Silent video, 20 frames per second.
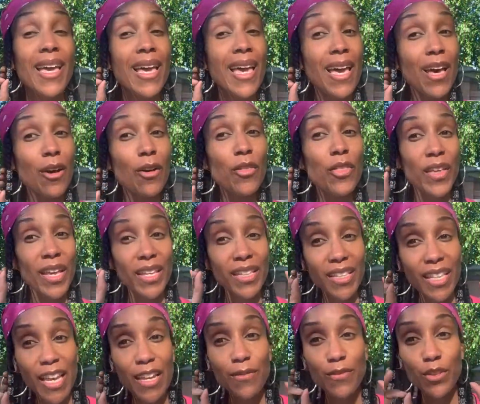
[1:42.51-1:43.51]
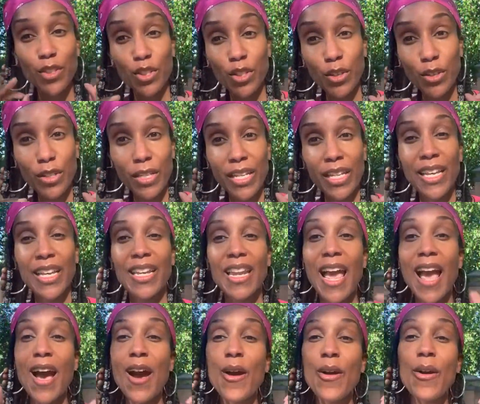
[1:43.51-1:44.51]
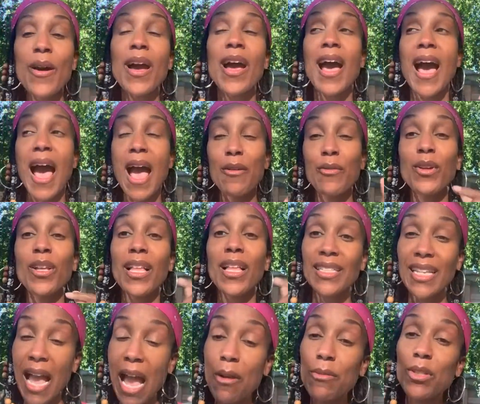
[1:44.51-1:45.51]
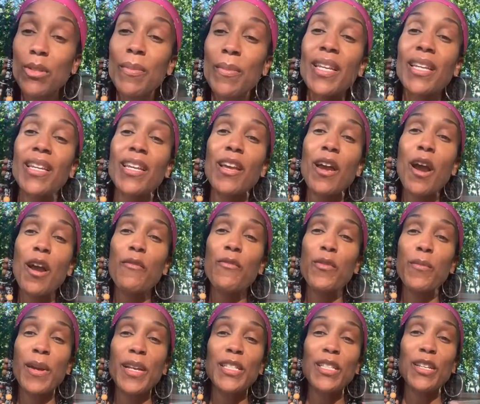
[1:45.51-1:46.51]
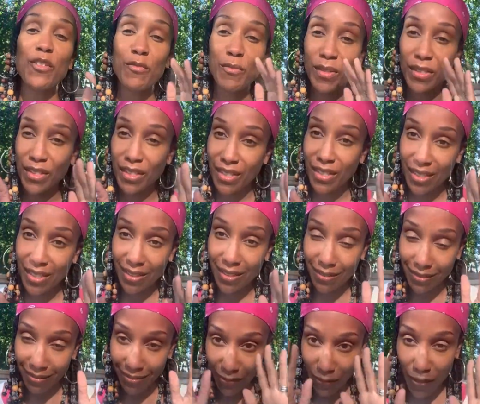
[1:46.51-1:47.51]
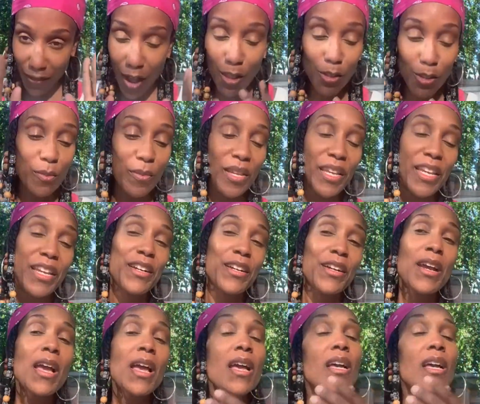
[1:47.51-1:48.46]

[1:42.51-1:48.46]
health and life journey and how I realized I was making it hard for myself, but just follow me here.